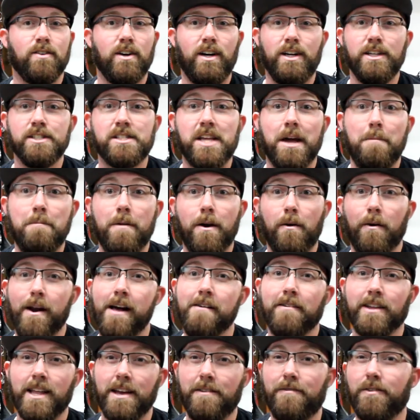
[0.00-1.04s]
really just gonna be
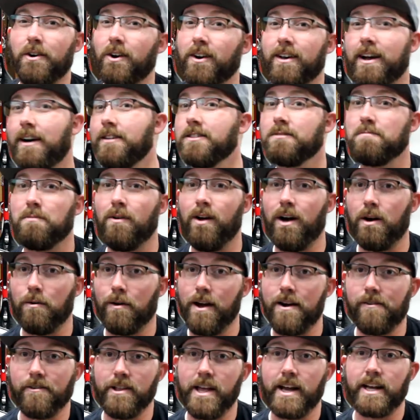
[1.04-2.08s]
whatever they feel comfortable on,
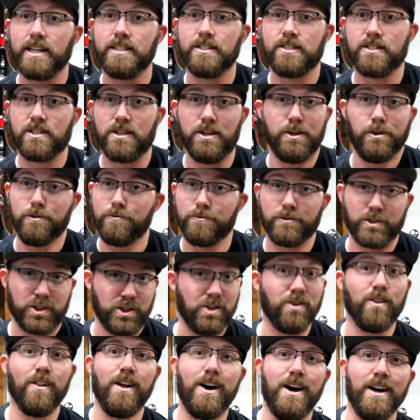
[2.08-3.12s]
whatever they can scoot
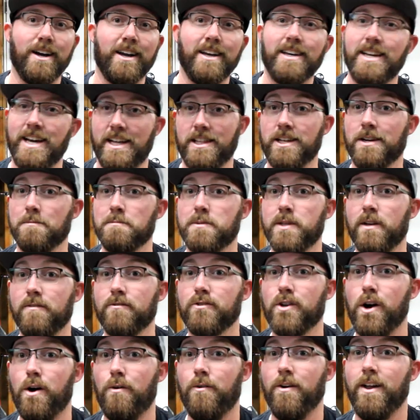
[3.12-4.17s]
along and get
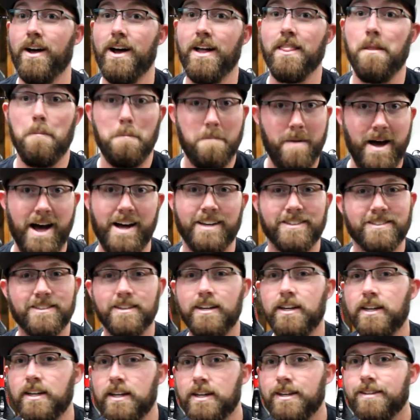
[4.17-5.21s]
themselves going on the best.
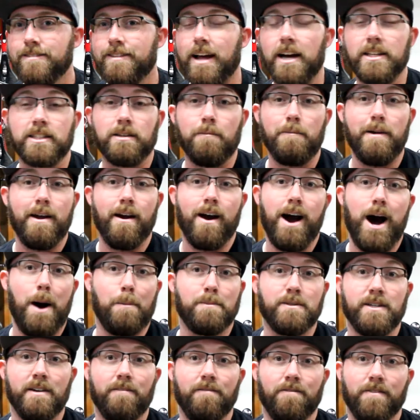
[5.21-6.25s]
That's gonna be your
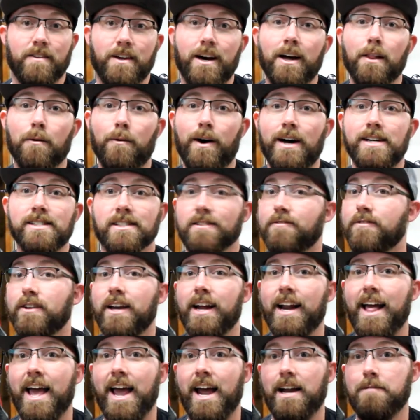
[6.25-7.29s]
option. Otherwise, if you
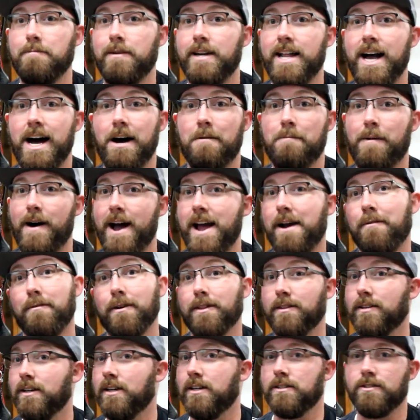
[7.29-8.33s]
get a hand-me-down bike
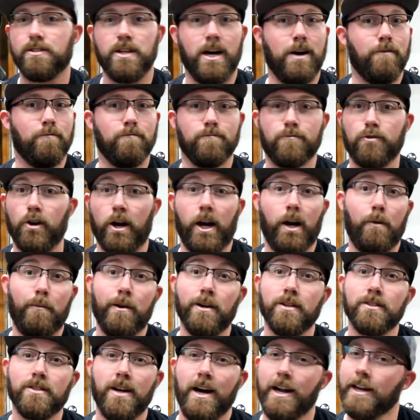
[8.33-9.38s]
with some training
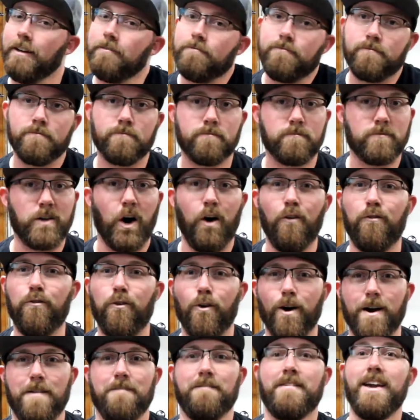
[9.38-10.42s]
wheels on it, go
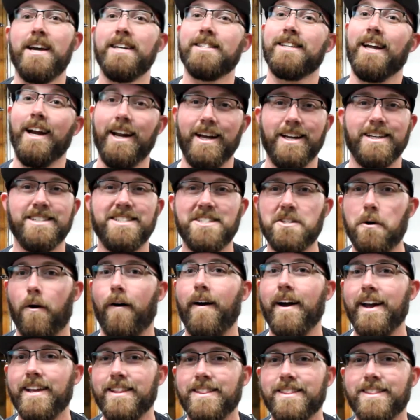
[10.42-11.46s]
for it. Kid's gonna
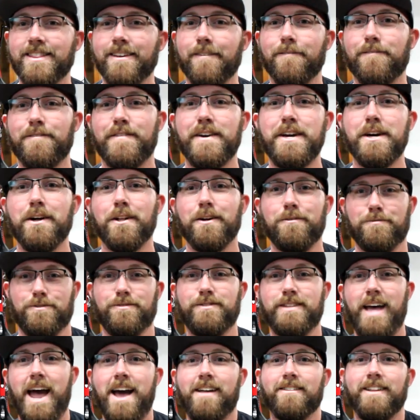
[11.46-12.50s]
enjoy the feel of
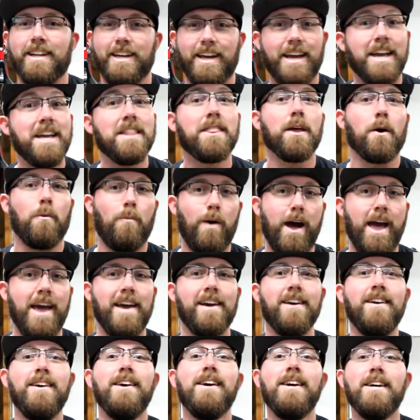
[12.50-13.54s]
cycling either
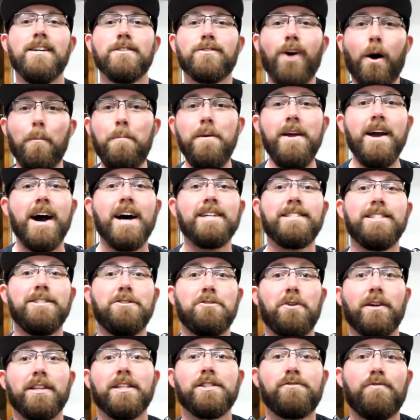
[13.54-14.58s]
way. So I hope you guys
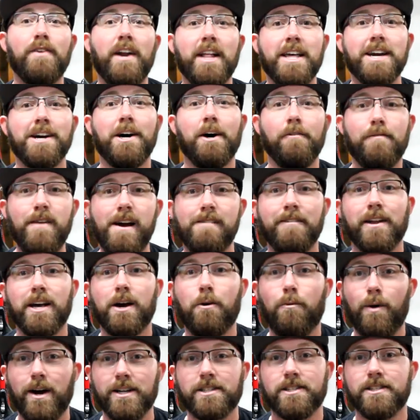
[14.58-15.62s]
enjoyed this video. If you have any
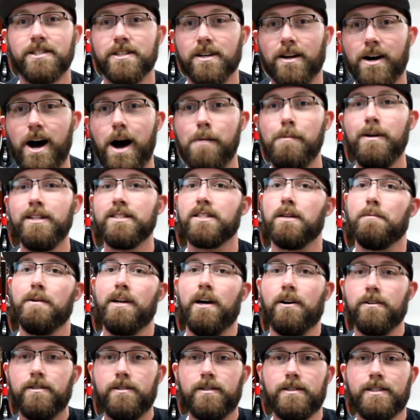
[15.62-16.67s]
questions or comments, let me
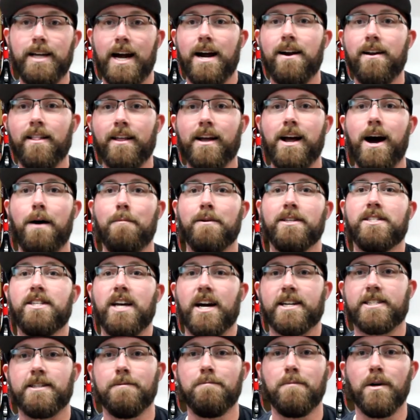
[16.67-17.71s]
know down in the comment
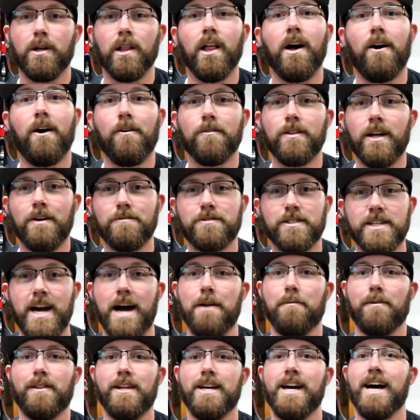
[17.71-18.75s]
section below. Love
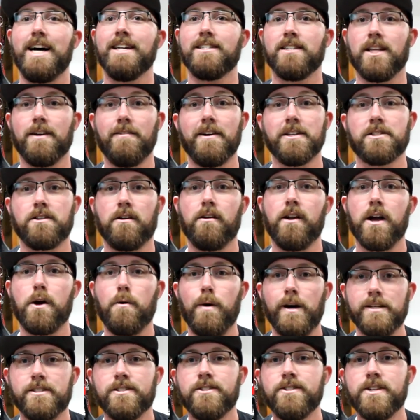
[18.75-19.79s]
chatting with you guys. Love answering any
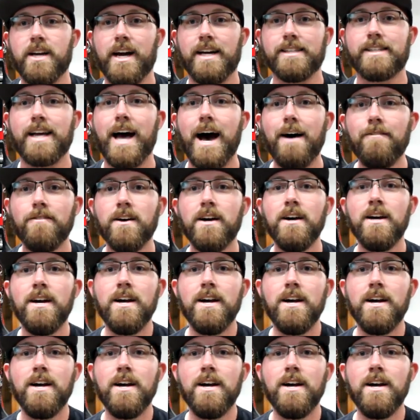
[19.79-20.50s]
questions you guys have.